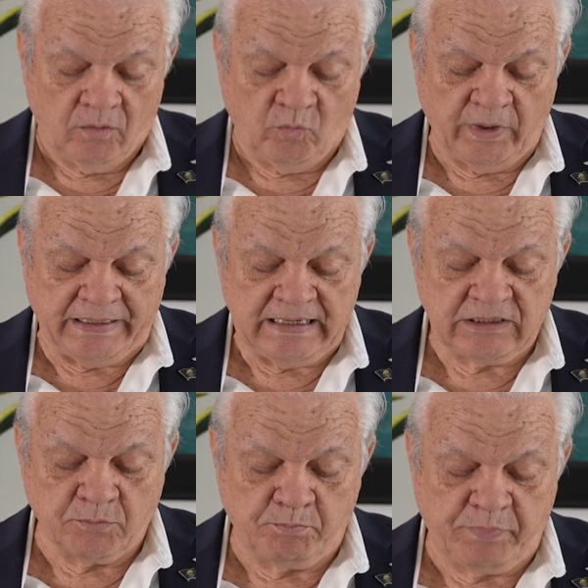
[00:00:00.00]
We
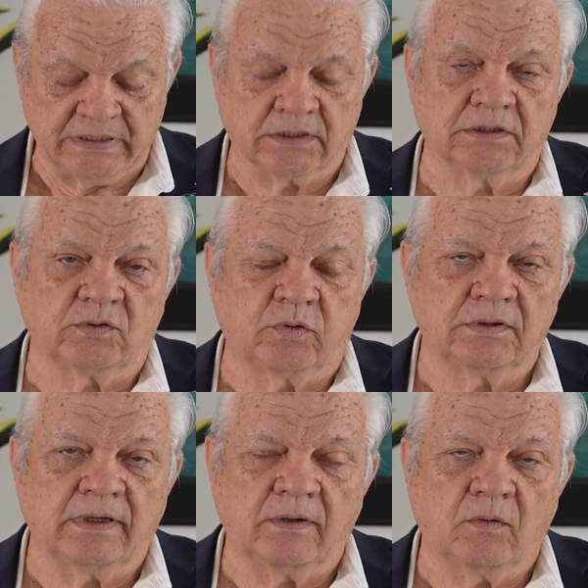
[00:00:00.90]
need to build
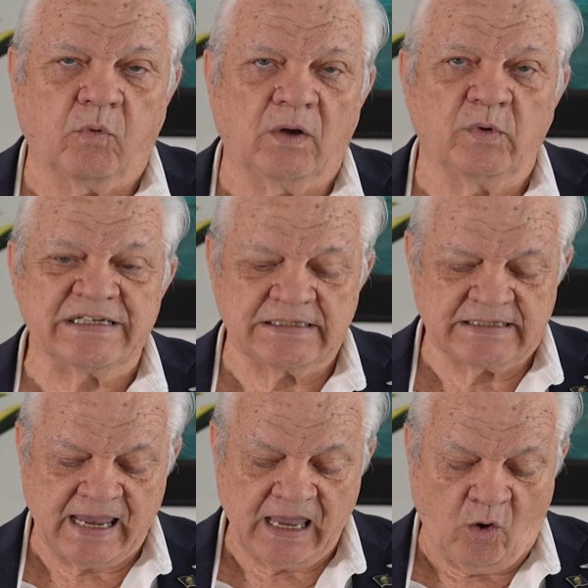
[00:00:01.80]
while we
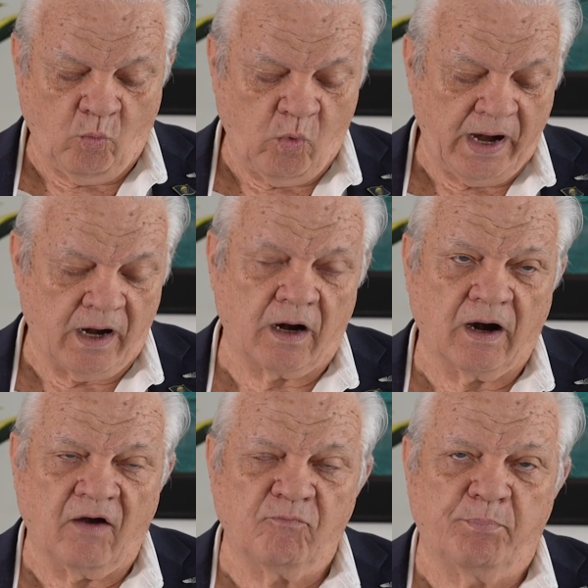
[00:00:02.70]
stay
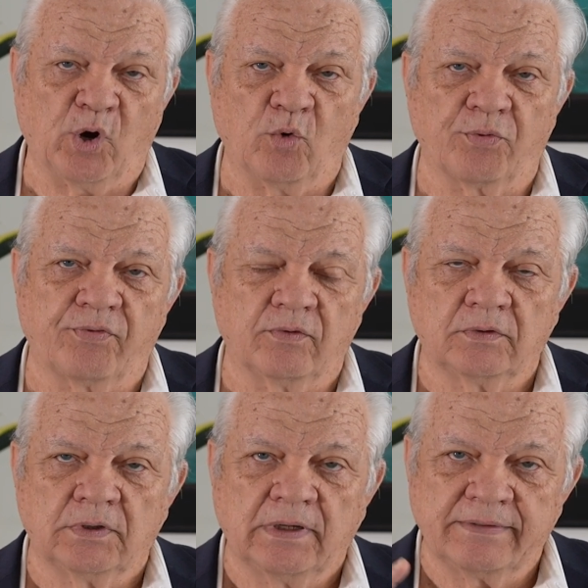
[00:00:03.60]
aware of both
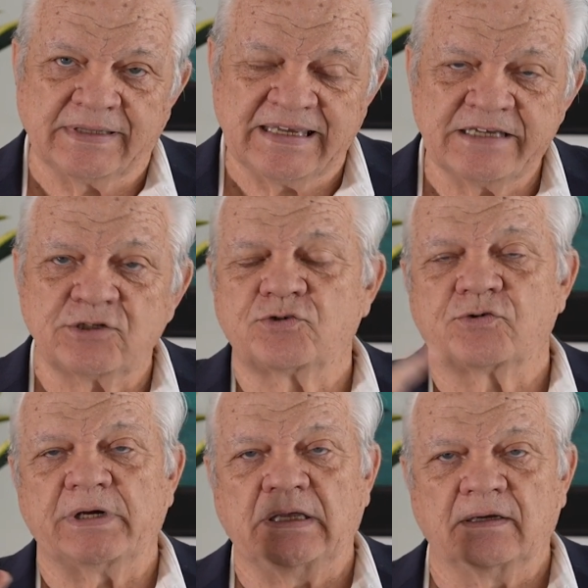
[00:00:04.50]
the
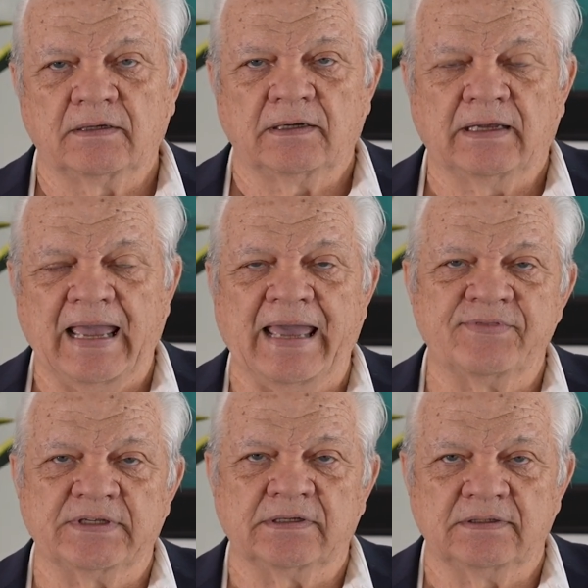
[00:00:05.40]
history
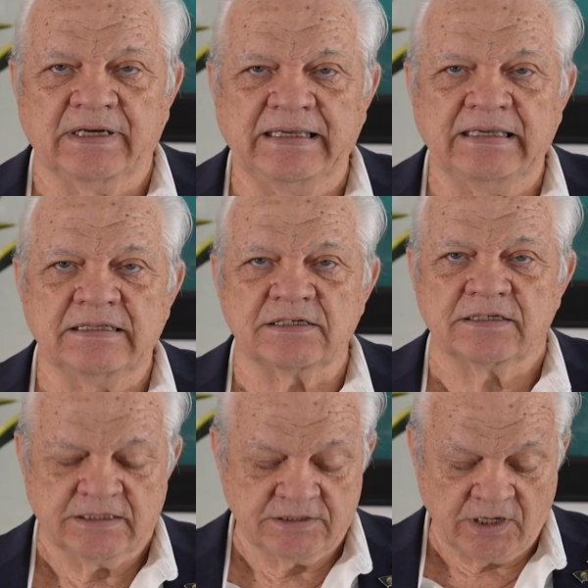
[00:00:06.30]
and the needs
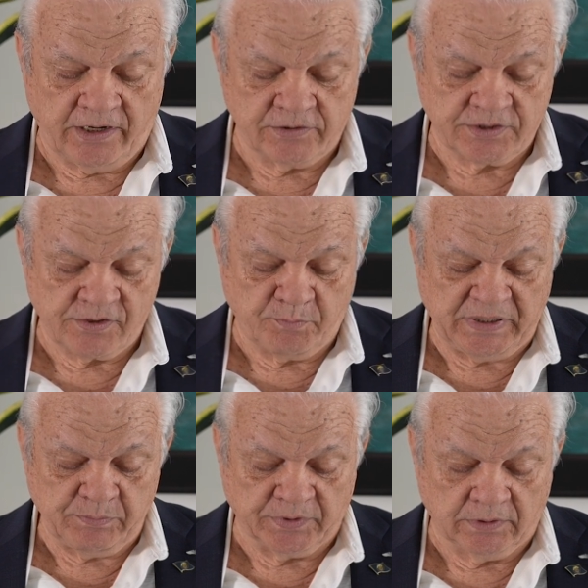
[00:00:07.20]
and desires of the
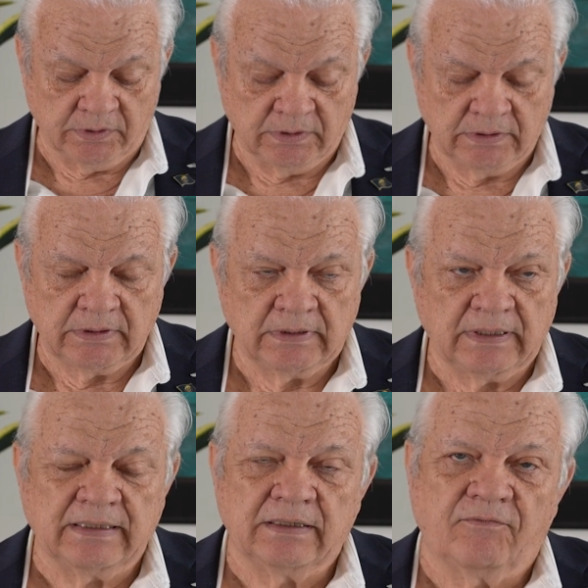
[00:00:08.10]
people.
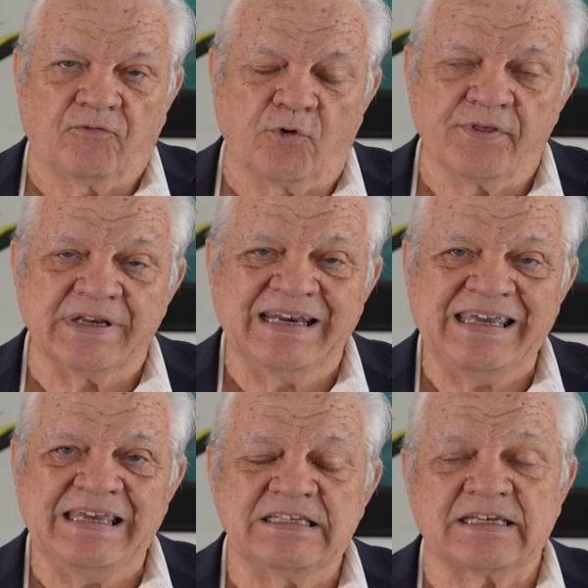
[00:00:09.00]
For the
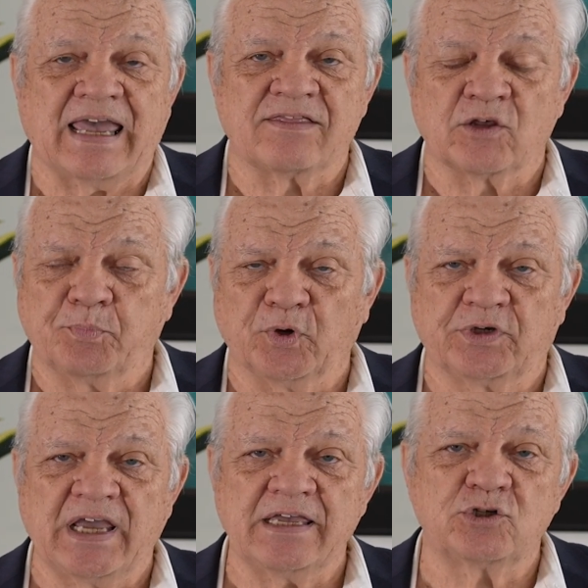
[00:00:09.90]
needs and the
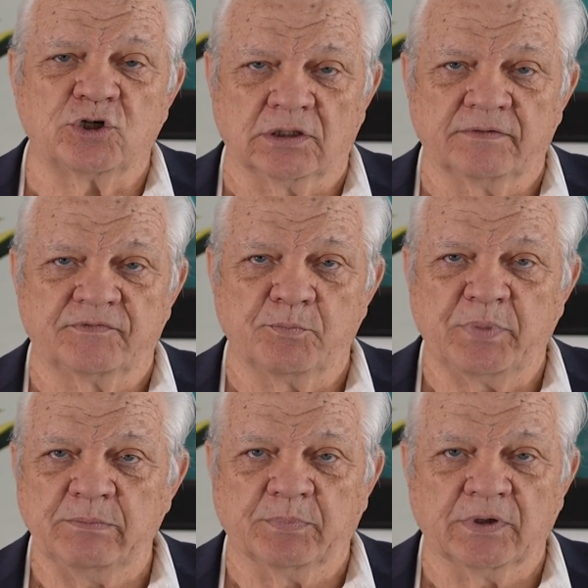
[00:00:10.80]
potential of the
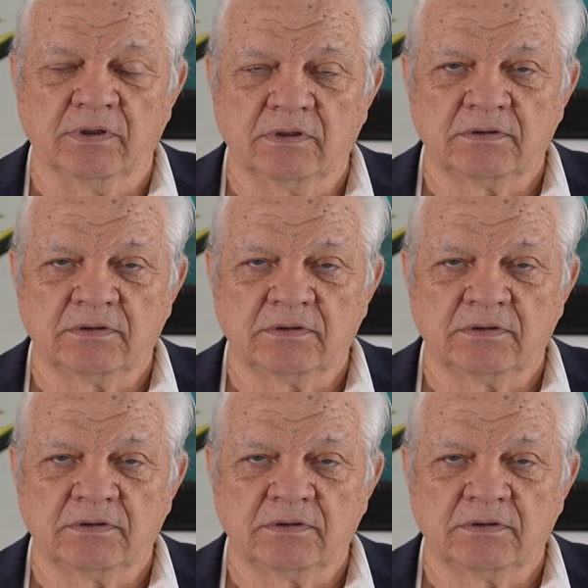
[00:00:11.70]
people